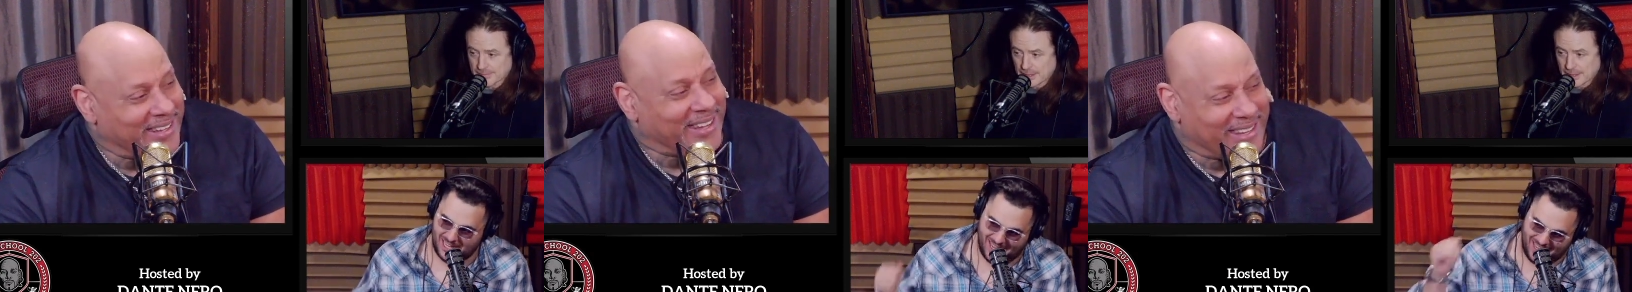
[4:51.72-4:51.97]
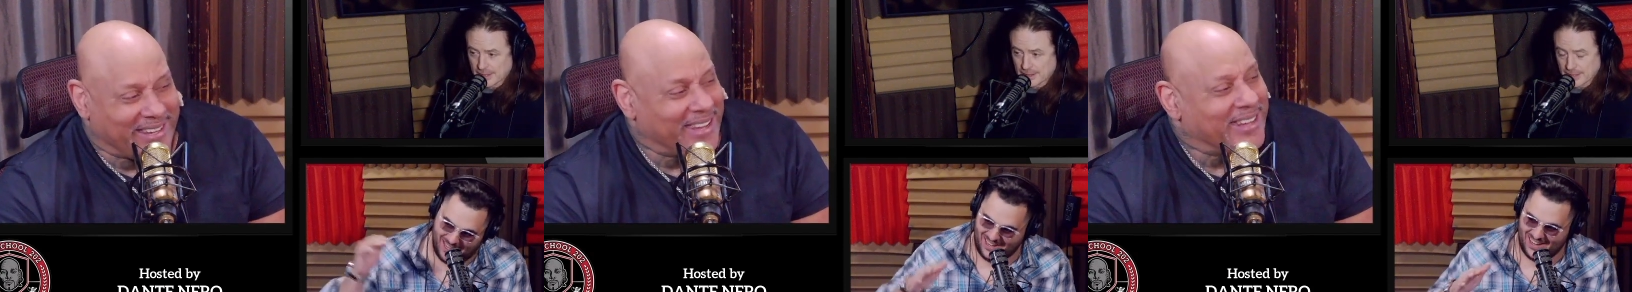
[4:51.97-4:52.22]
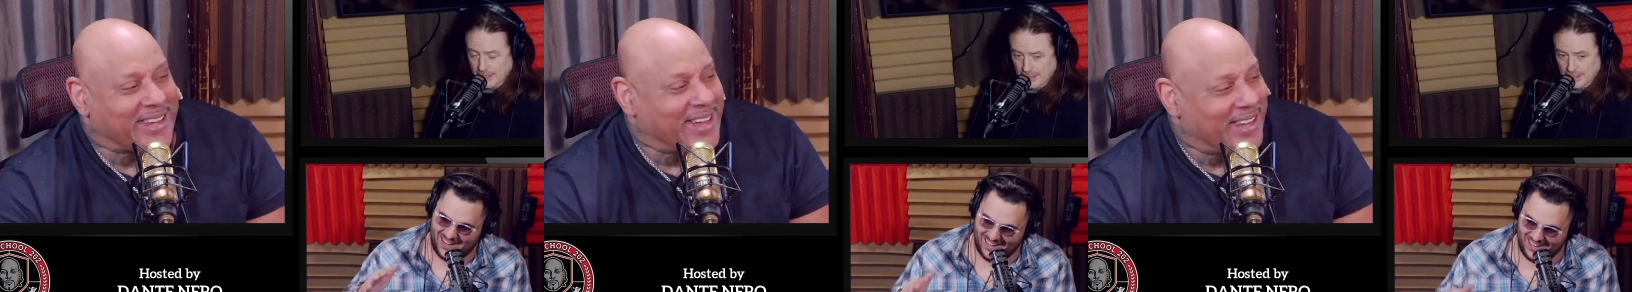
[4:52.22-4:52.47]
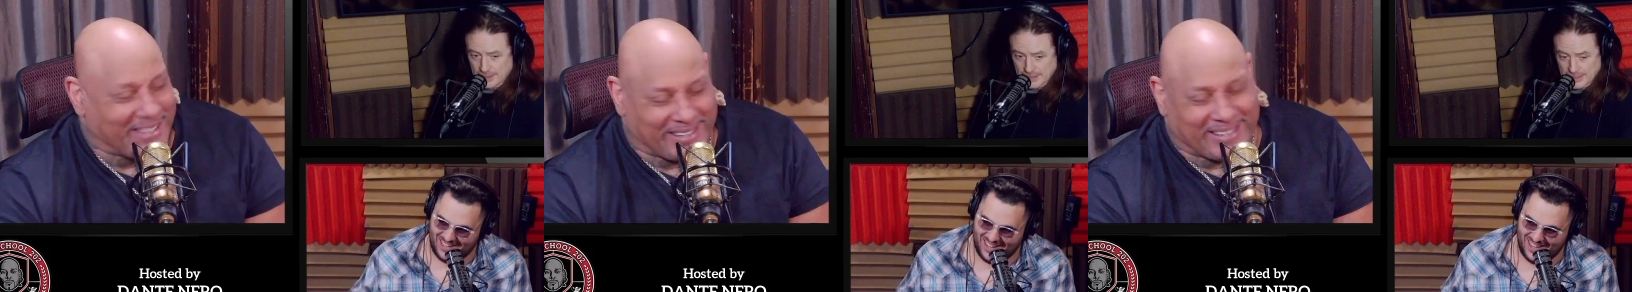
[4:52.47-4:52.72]
Speaker 1: can't. he, yeah,
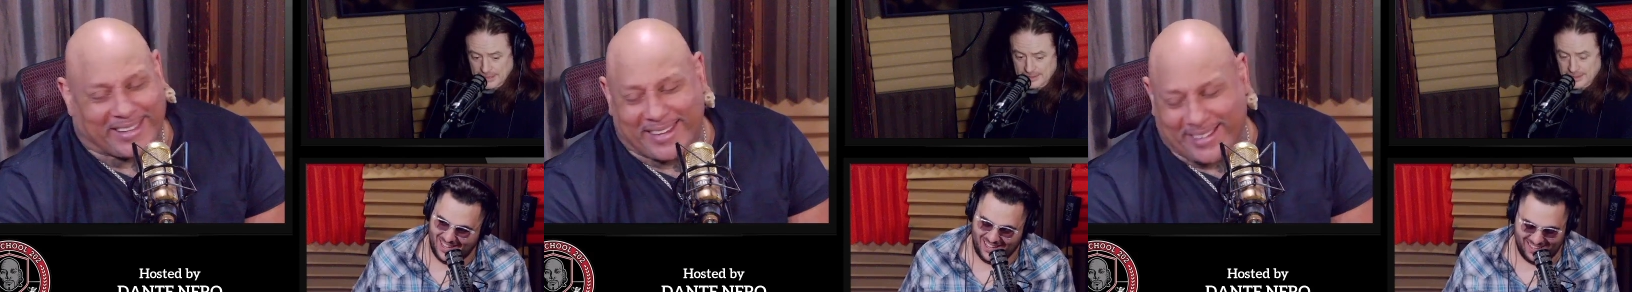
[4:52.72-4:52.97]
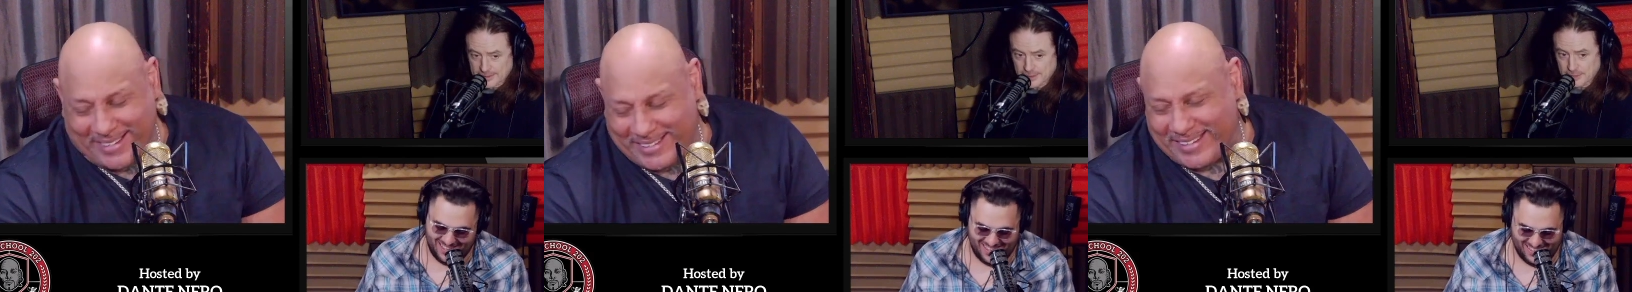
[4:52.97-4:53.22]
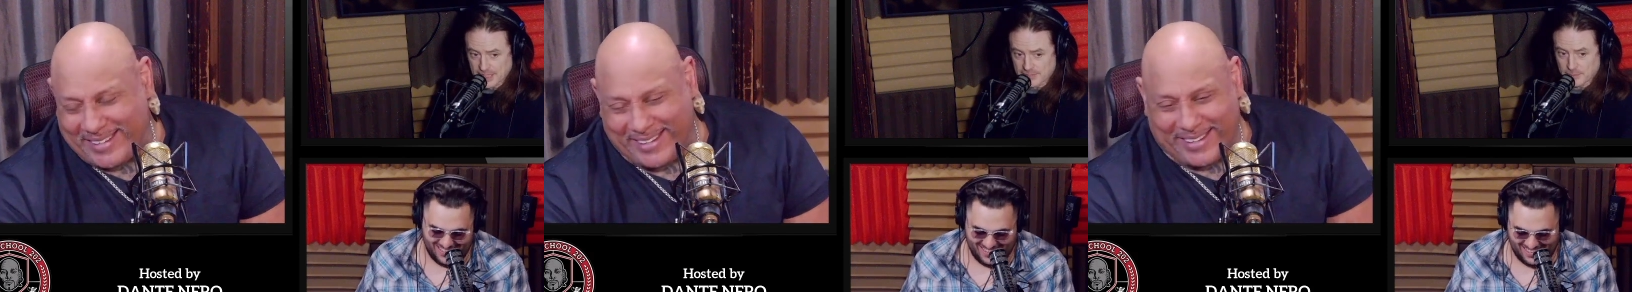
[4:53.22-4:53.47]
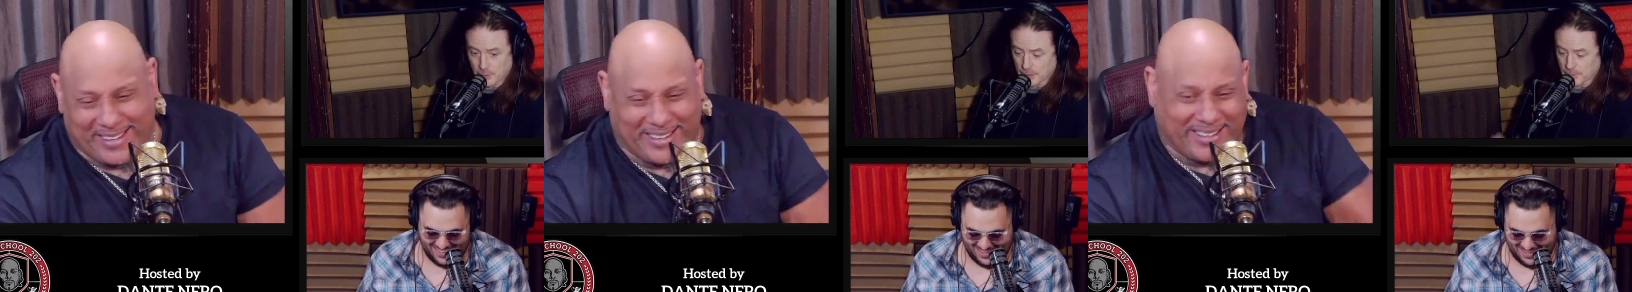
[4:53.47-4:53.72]
can't, like yeah. he ducked the
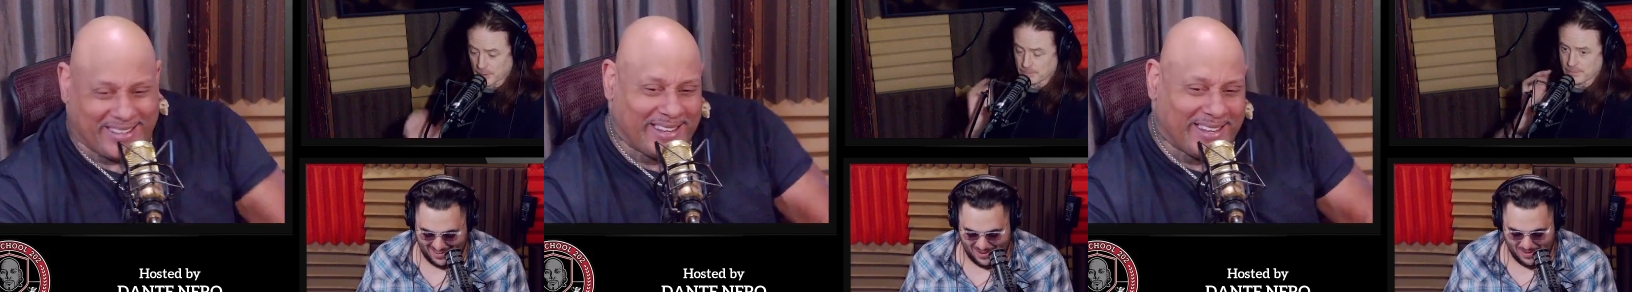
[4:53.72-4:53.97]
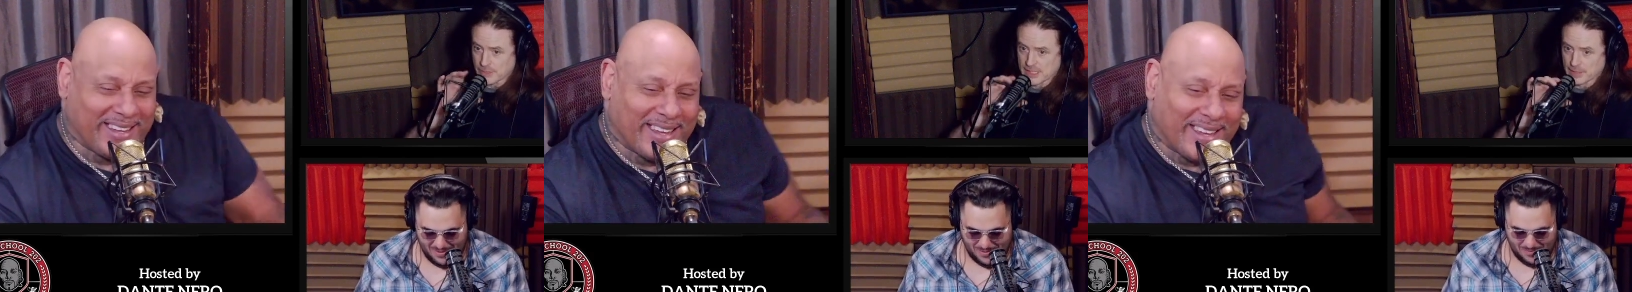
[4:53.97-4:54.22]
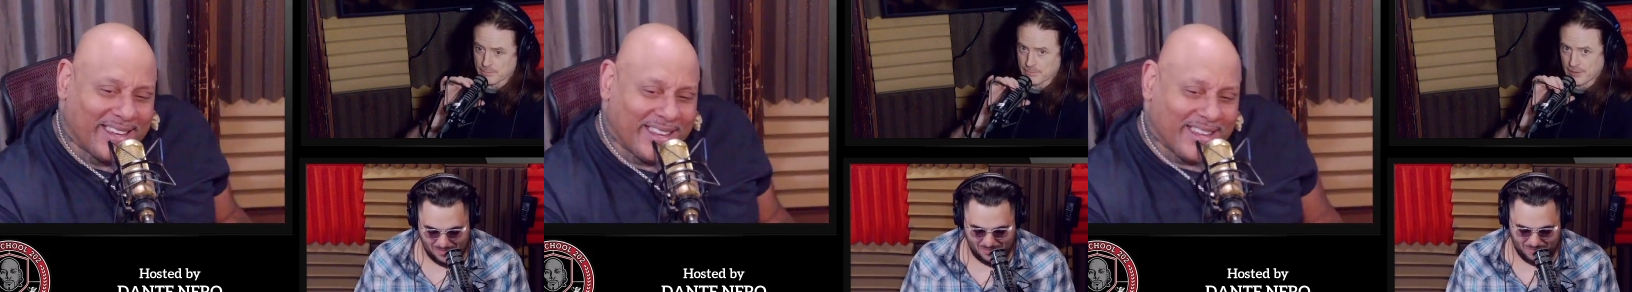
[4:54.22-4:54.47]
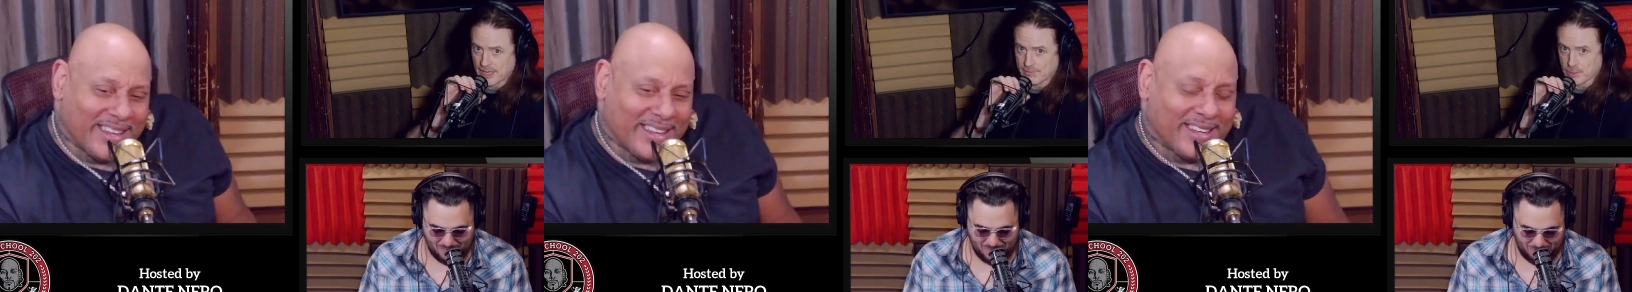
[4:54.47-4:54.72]
draft board when it sent
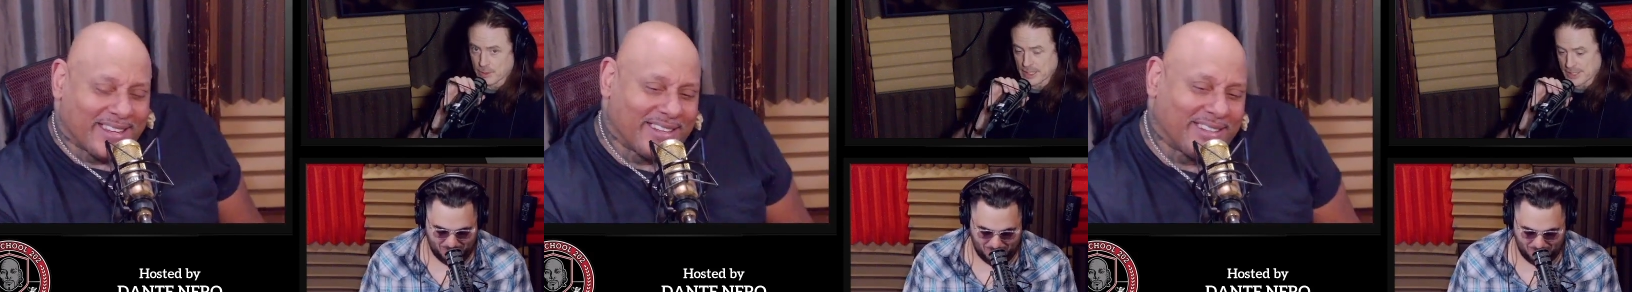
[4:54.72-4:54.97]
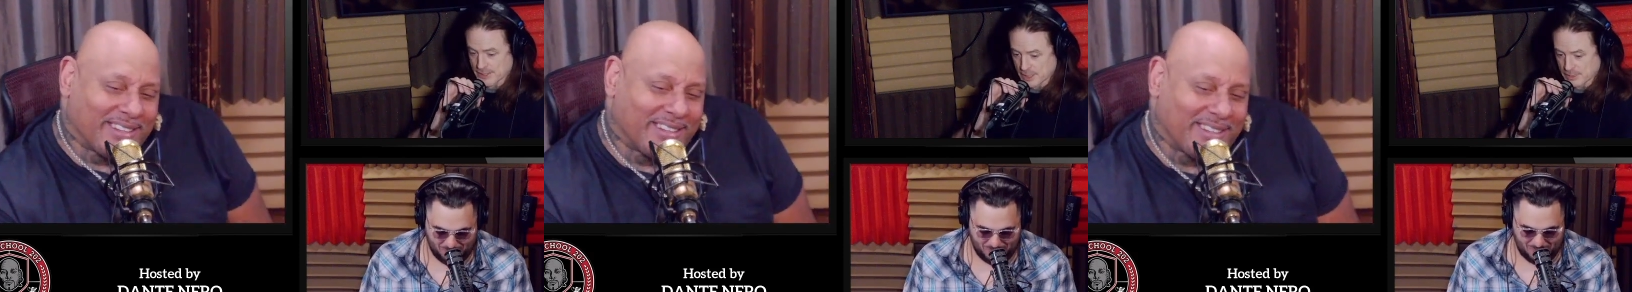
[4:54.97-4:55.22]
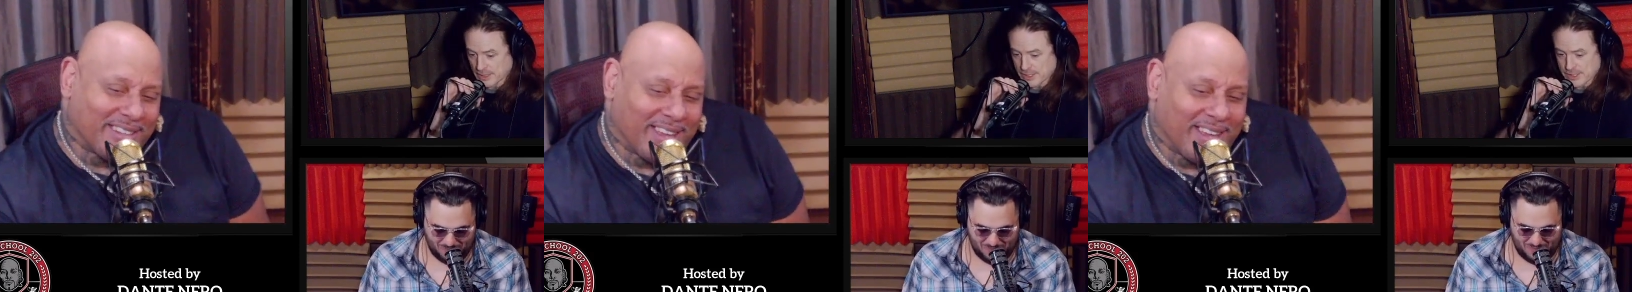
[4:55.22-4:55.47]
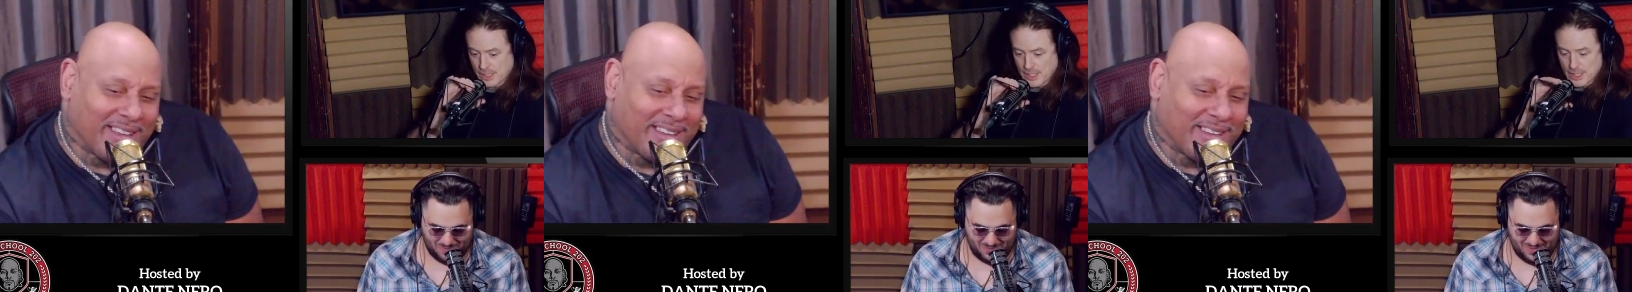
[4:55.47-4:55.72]
five poor guys in his place.
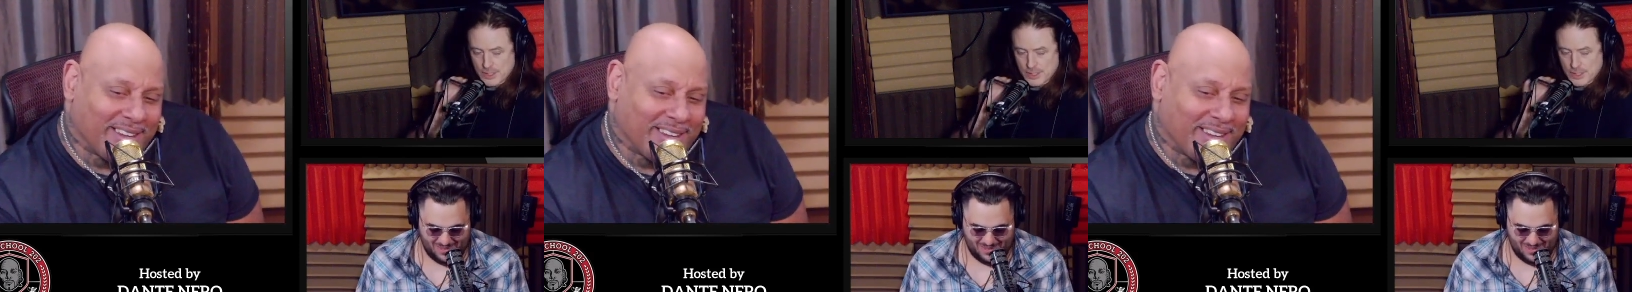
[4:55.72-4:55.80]
Yeah.